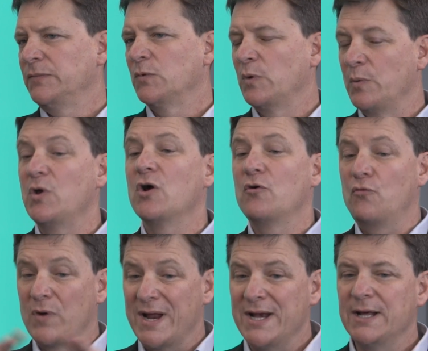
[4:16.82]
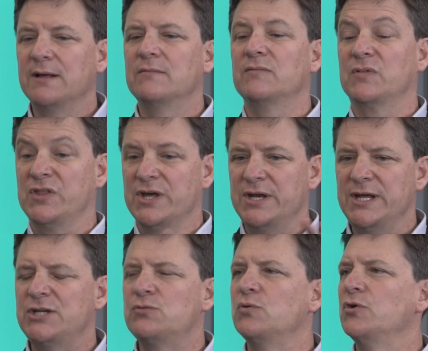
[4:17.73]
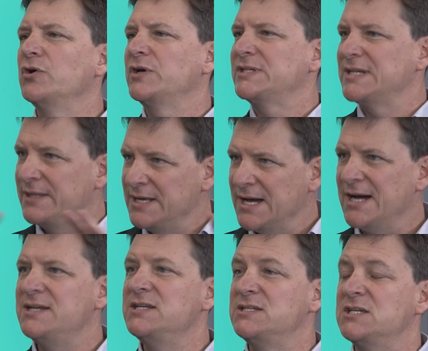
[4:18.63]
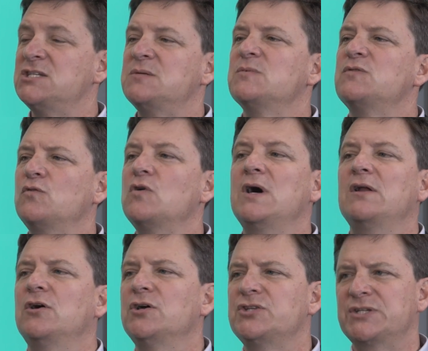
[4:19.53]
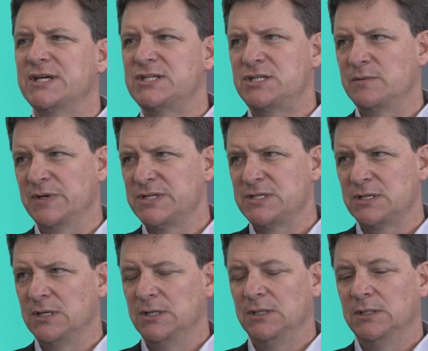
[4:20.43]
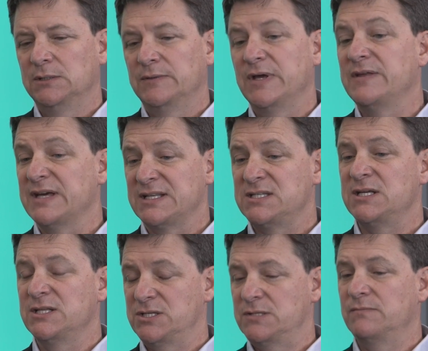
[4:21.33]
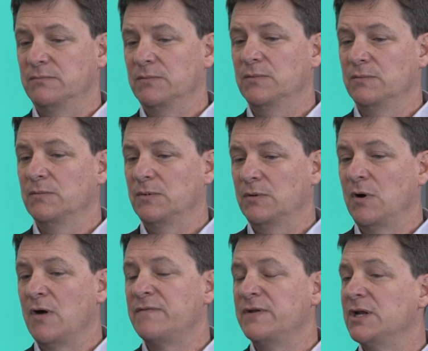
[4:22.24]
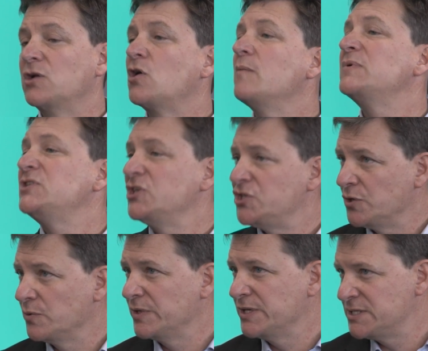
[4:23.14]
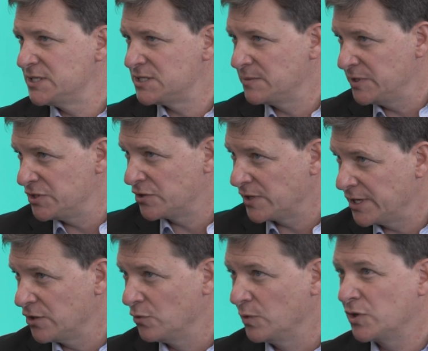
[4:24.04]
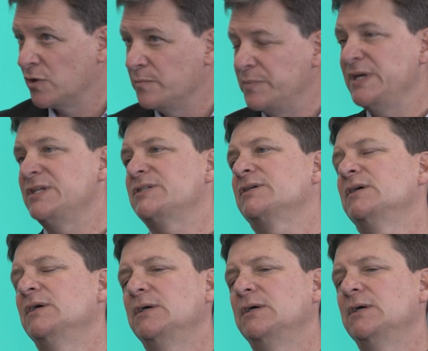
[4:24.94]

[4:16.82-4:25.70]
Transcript: where we are running the networks and the IT systems for our large customers. In that sense, often in competition with a system integrator who would compete